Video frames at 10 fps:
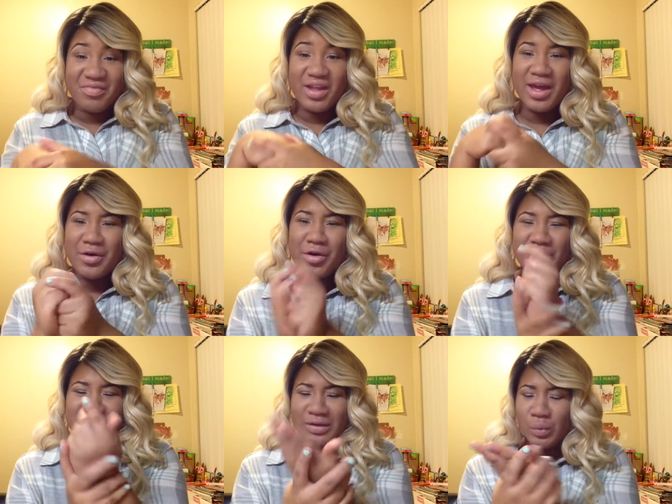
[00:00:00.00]
I don't know,
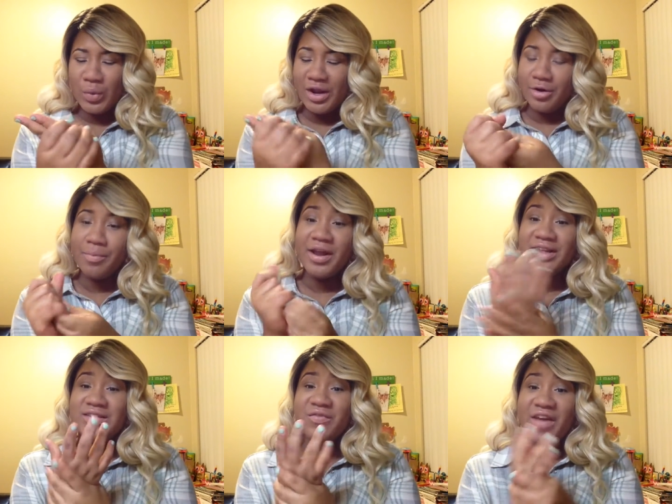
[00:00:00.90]
it's like weird, but
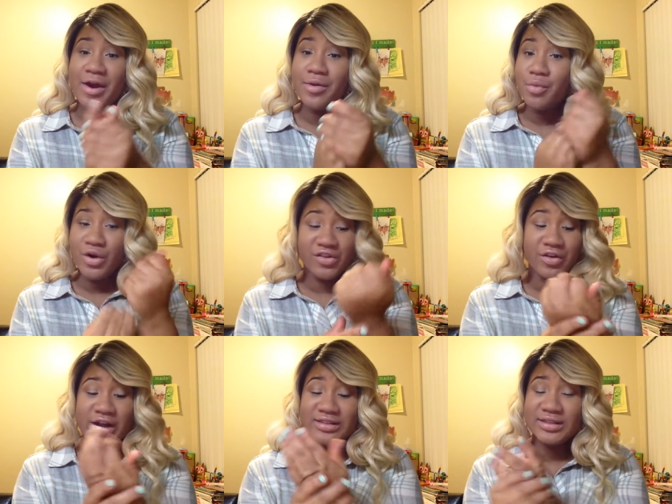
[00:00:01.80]
it's very
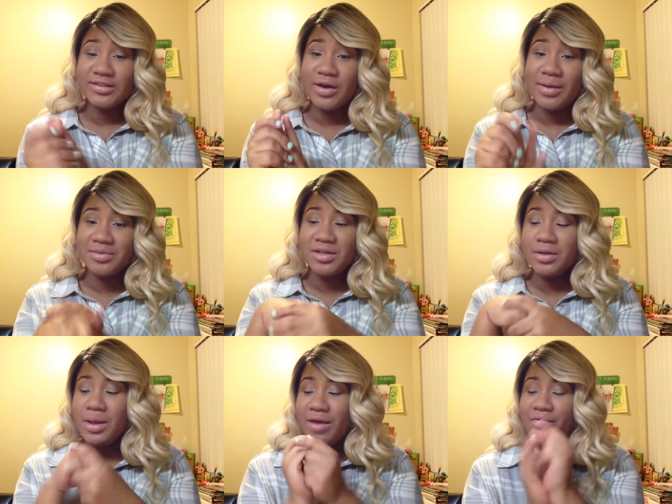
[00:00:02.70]
moisturizing, so I
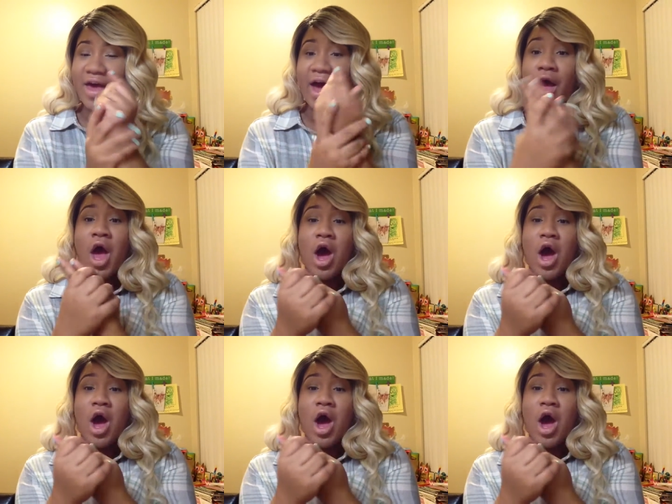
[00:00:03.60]
absolutely love that.